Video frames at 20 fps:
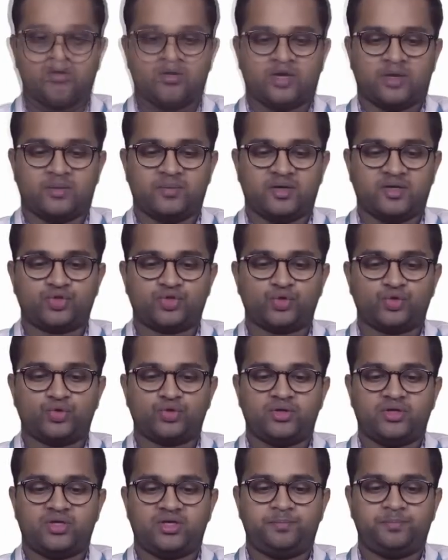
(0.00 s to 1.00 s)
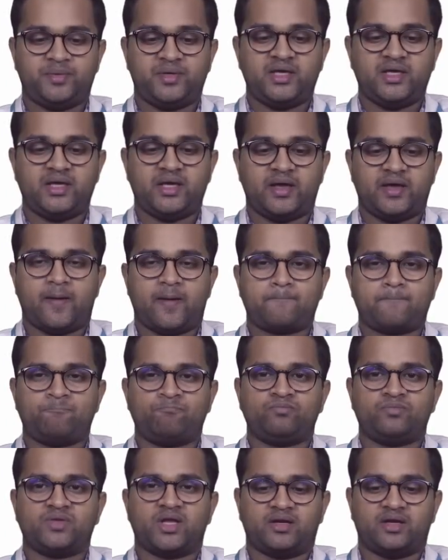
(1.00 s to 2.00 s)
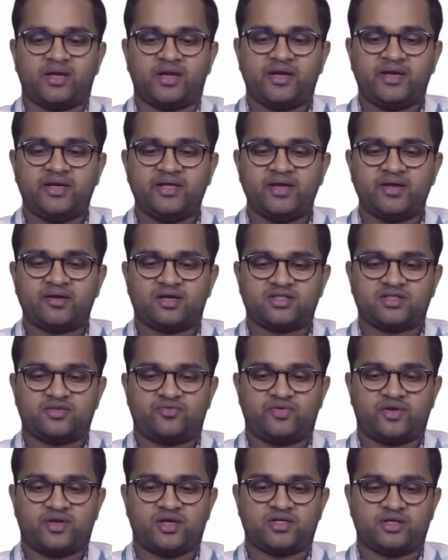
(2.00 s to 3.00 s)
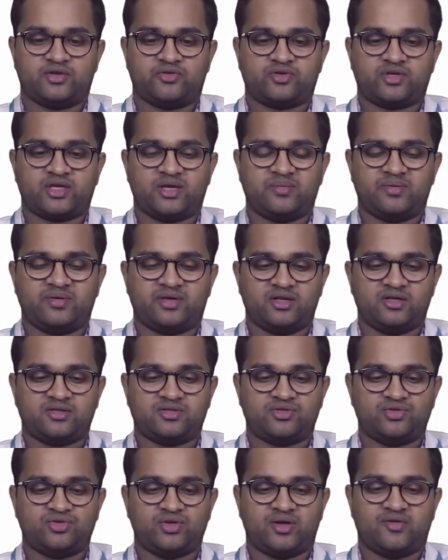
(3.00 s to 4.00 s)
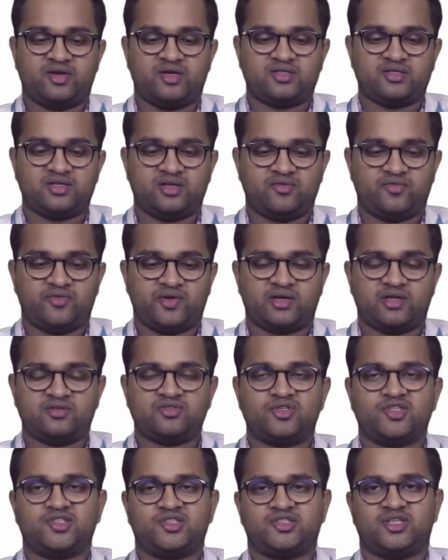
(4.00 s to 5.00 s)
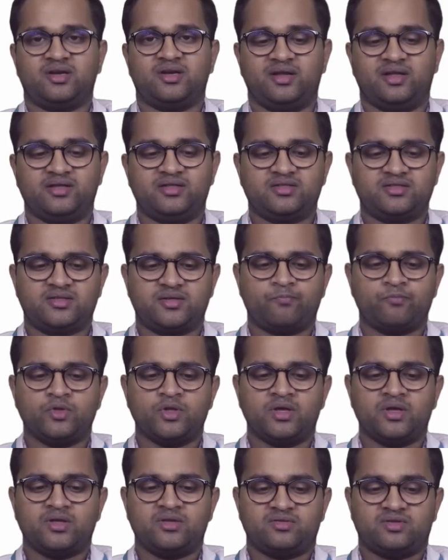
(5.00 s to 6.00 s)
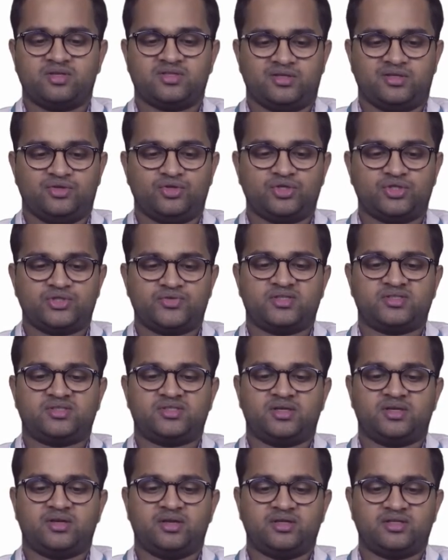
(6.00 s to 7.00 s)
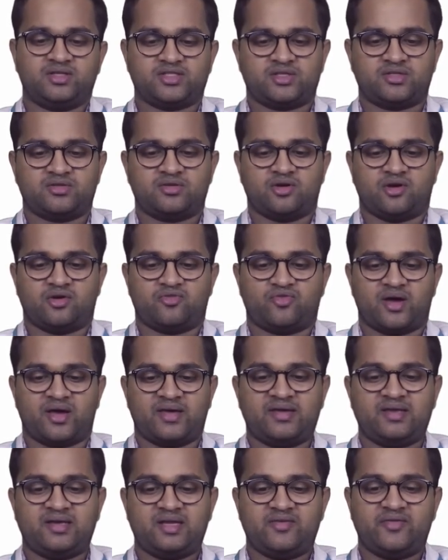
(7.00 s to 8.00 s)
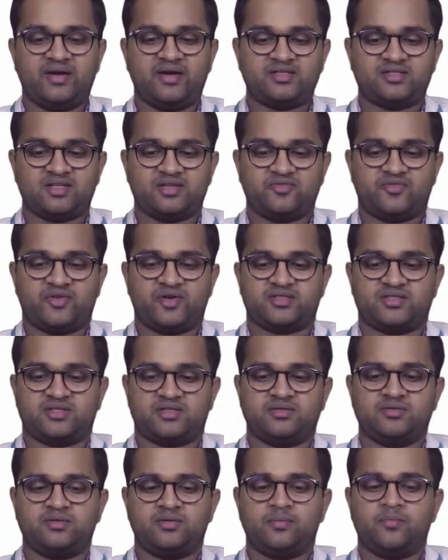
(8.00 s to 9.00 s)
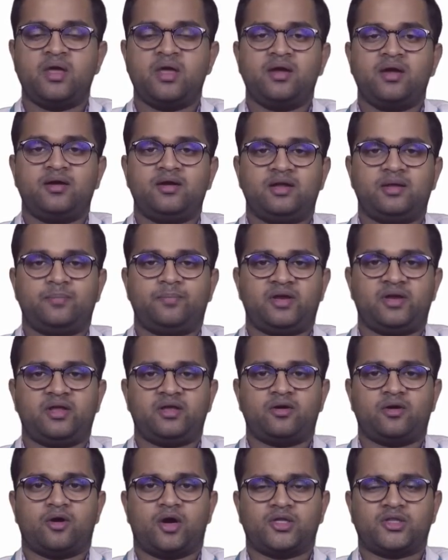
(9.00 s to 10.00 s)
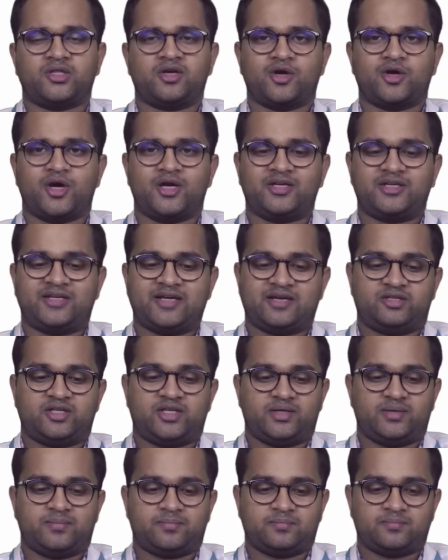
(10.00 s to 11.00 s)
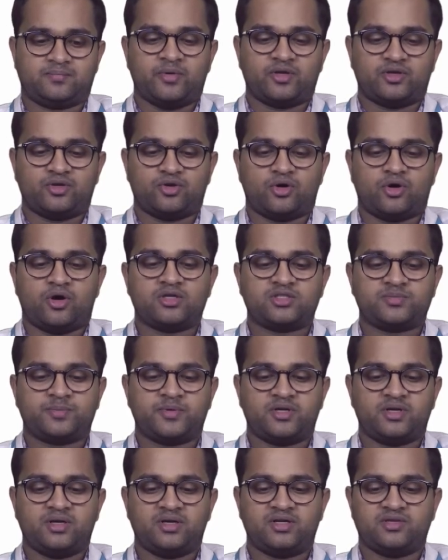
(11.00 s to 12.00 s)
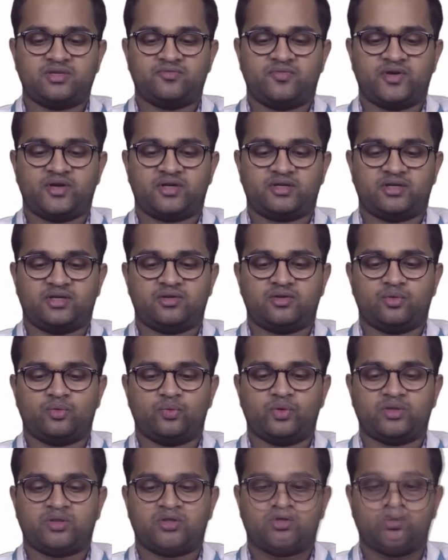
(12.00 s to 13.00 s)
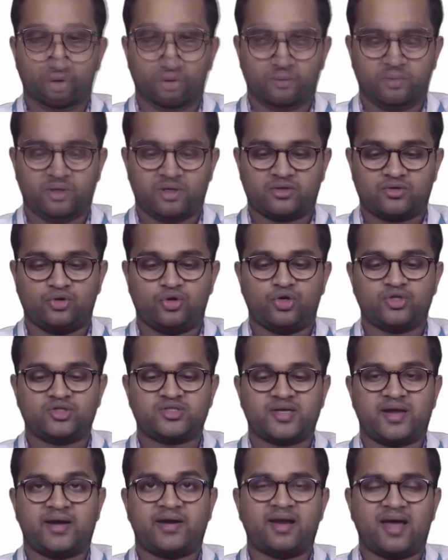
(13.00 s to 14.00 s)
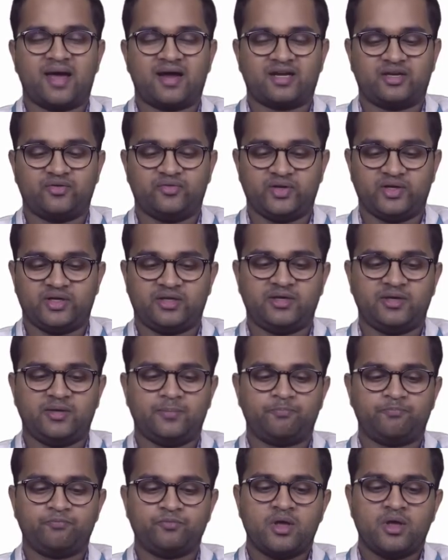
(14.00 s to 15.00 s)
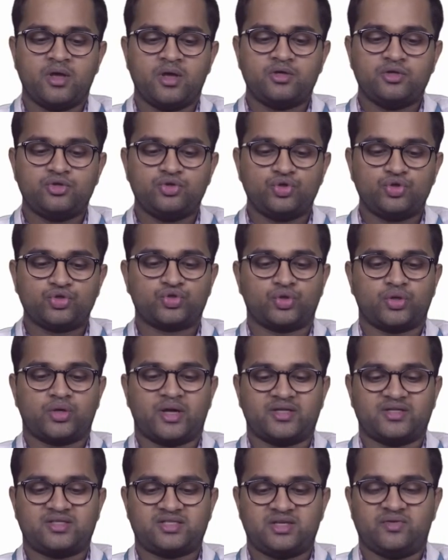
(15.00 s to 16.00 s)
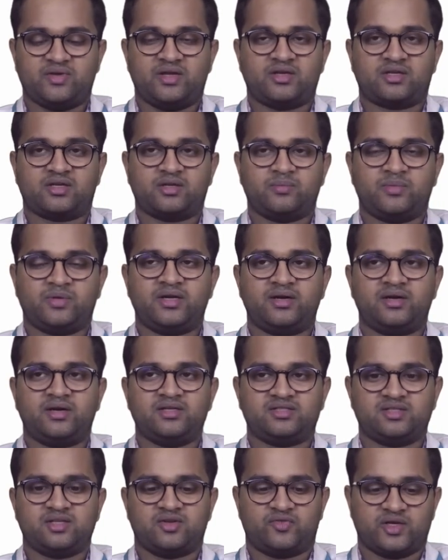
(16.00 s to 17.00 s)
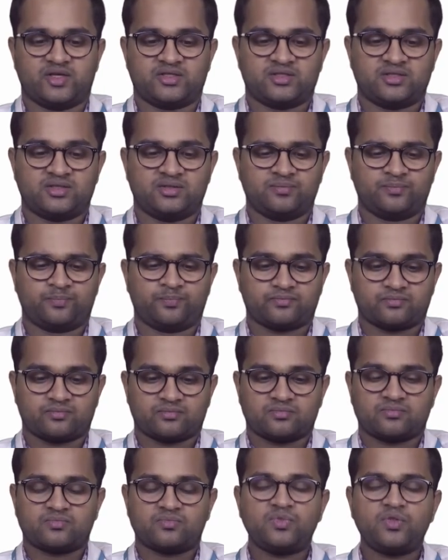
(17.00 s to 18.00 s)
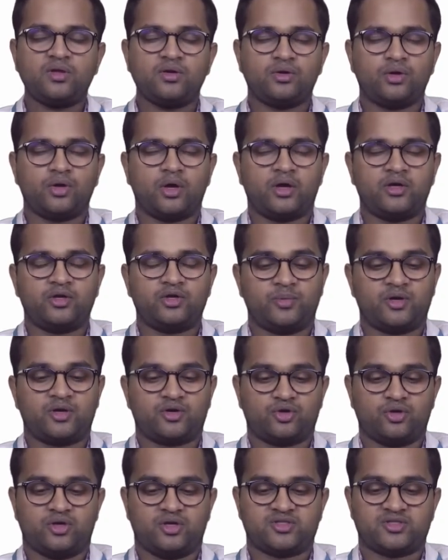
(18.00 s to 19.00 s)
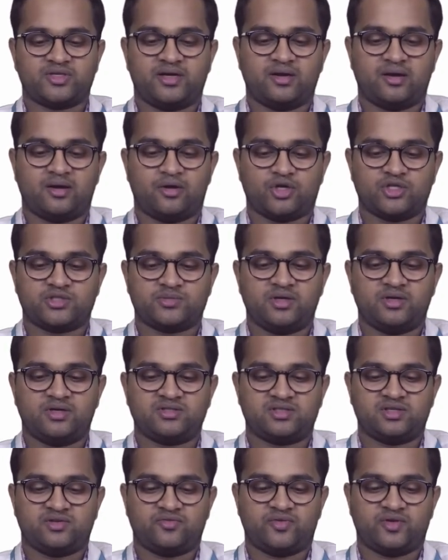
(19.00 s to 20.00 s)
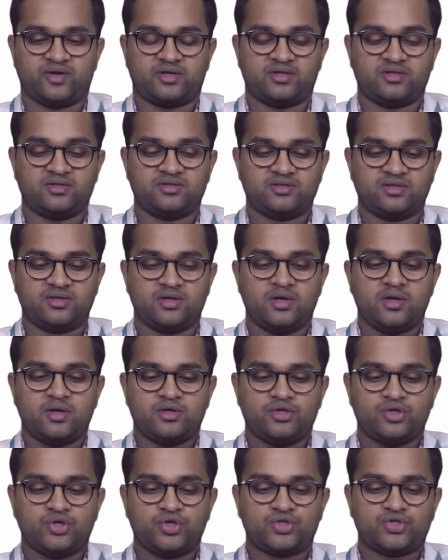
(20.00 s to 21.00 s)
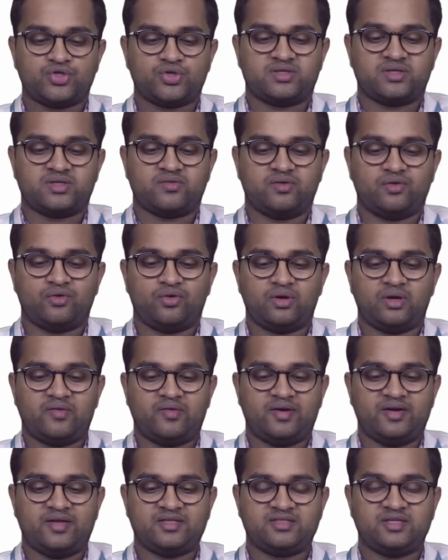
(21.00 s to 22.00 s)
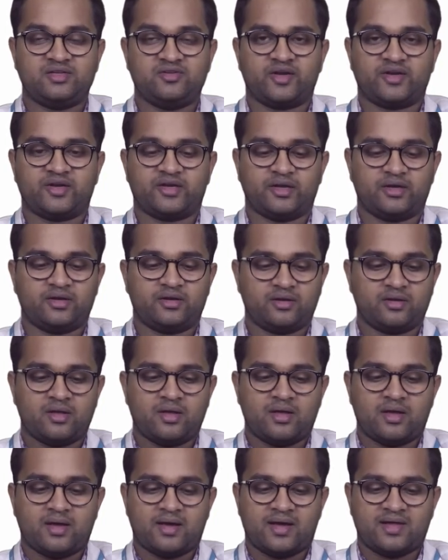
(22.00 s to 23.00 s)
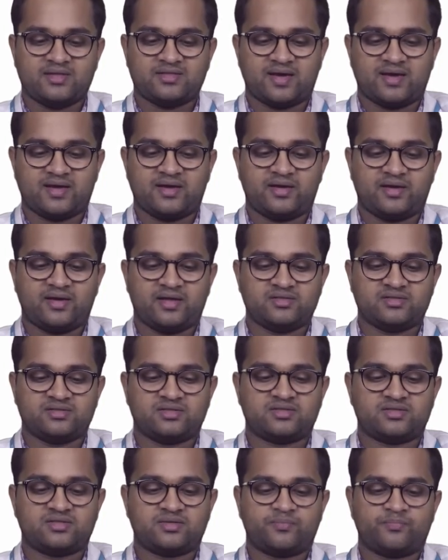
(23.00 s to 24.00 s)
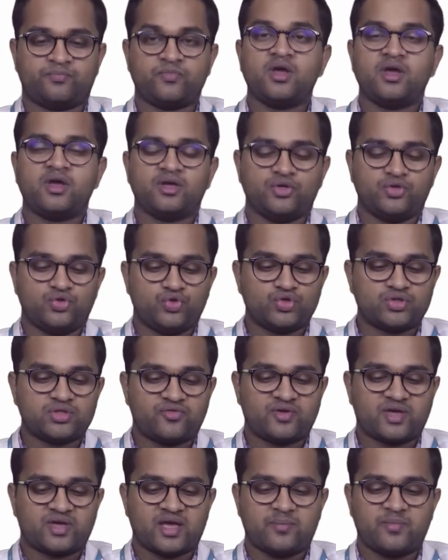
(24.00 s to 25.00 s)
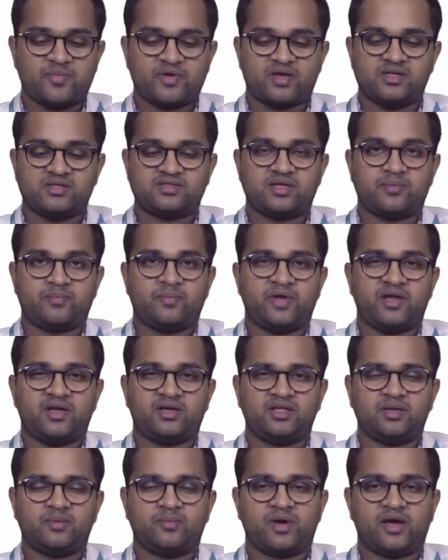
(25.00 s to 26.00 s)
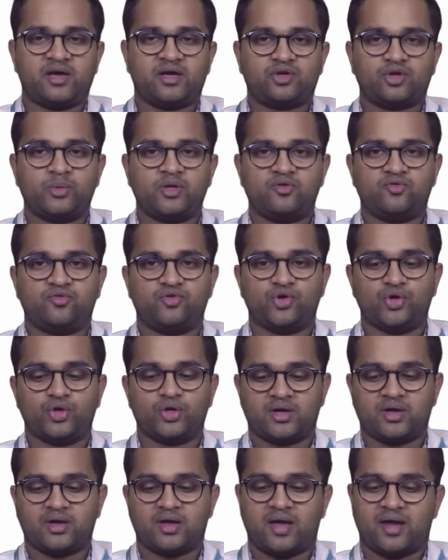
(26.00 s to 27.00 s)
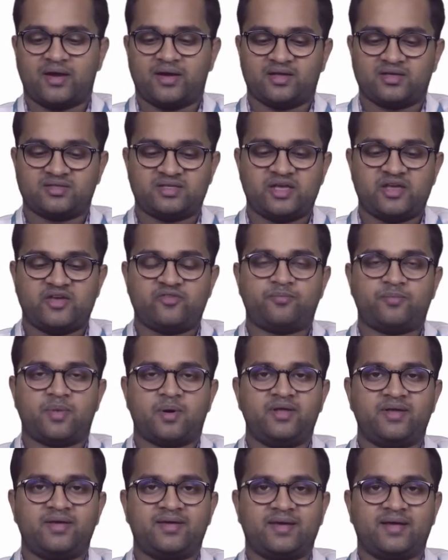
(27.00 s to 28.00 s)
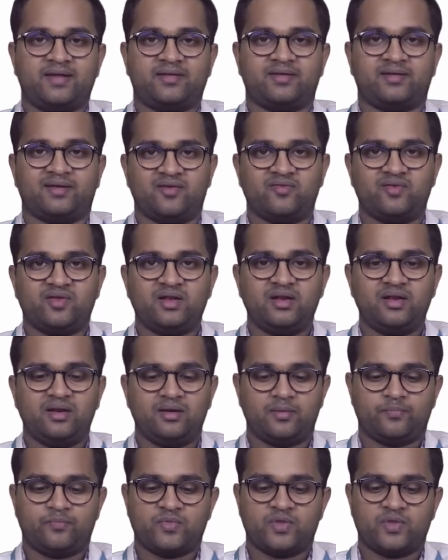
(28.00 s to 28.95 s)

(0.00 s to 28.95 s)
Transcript: Coming to EPA and ADA classification of chemicals, you have disinfectants or sterilants. These are used for sterilization of high level disinfection depending on the contact time. Coming to hospital disinfectant with tuberculocidal activity used to achieve intermediate disinfection. Non-tuberculocidal hospital disinfectants used to achieve low level disinfectant, and sanitizers. Use of chemicals that maintain the microbial flora at a safe public health level.